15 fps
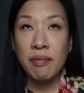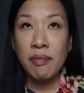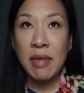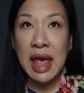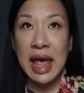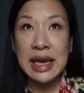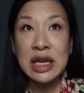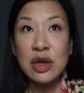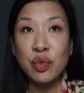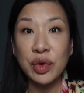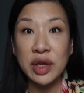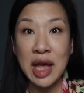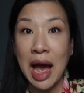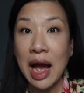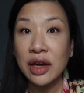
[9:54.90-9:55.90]
any
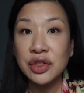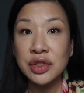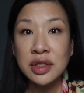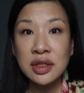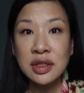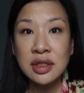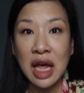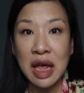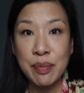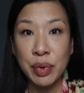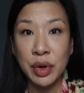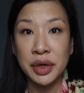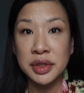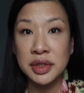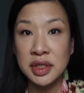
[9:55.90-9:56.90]
reactions I
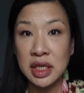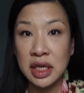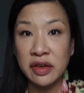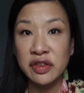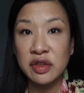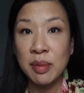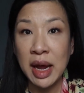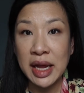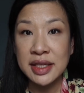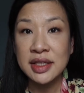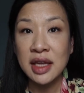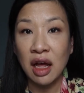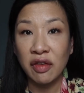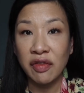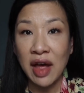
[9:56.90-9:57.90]
perceived
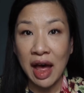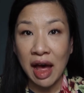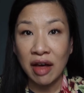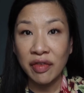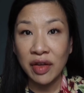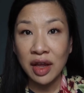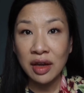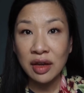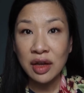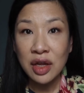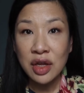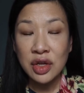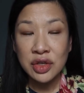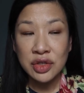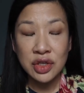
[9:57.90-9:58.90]
myself having.
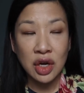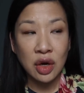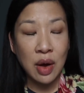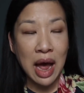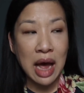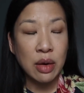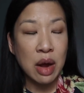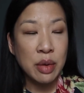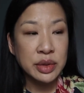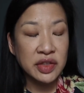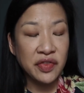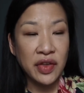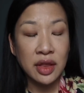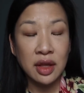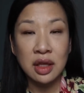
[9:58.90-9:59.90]
So, how I was
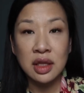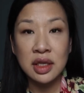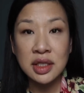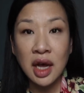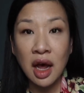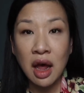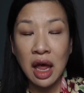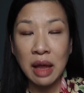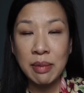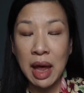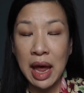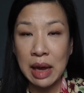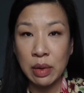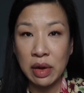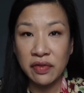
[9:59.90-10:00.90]
feeling at the time,
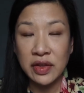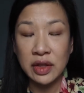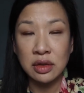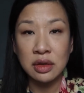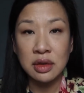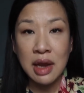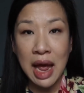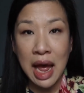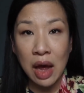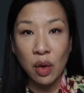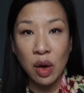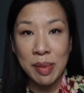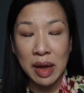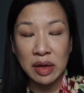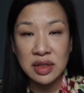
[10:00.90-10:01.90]
how I feel now
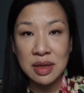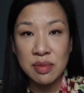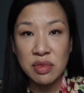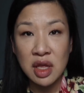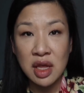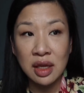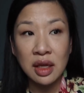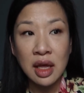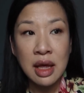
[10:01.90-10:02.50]
about something,